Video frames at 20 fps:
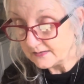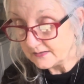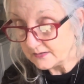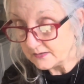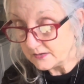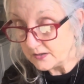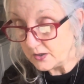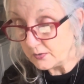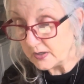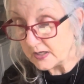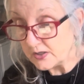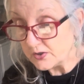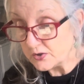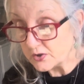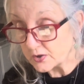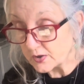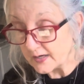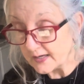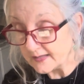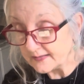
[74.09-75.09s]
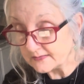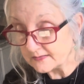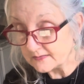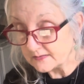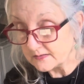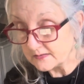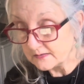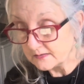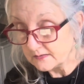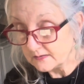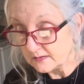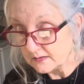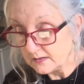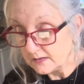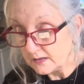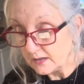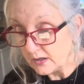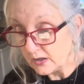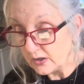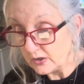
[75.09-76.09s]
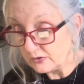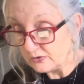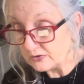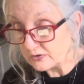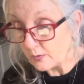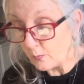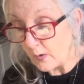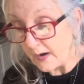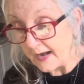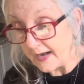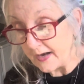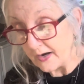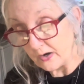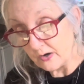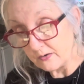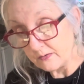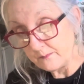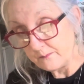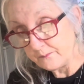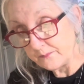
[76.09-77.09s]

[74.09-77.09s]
you can trust who's aware